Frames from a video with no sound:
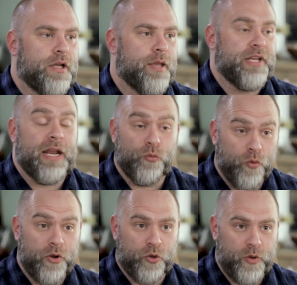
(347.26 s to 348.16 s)
I mean, I
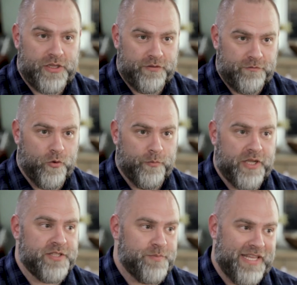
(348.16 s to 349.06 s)
wrote it quickly in four
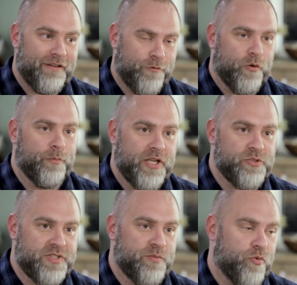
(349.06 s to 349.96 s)
months, but that four
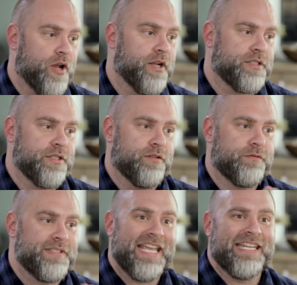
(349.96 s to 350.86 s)
months was the product
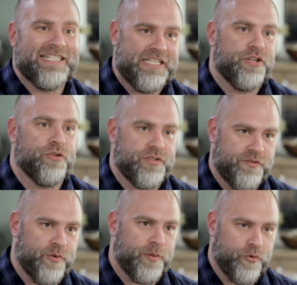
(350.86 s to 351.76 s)
of ten years
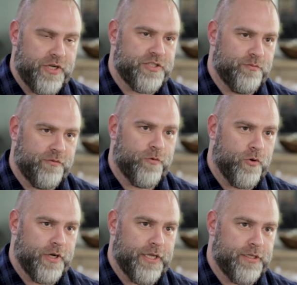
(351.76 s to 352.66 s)
of preparation
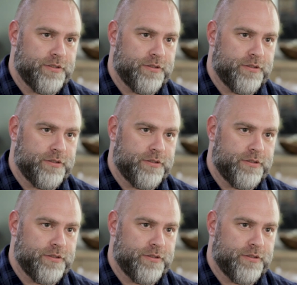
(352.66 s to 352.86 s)
beforehand.